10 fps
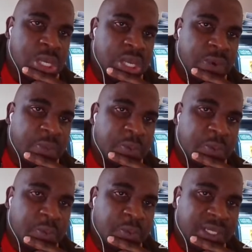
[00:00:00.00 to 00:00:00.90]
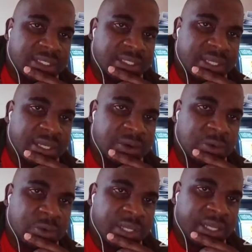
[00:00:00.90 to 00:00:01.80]
young people must uh,
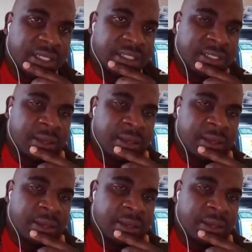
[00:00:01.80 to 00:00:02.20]
look at.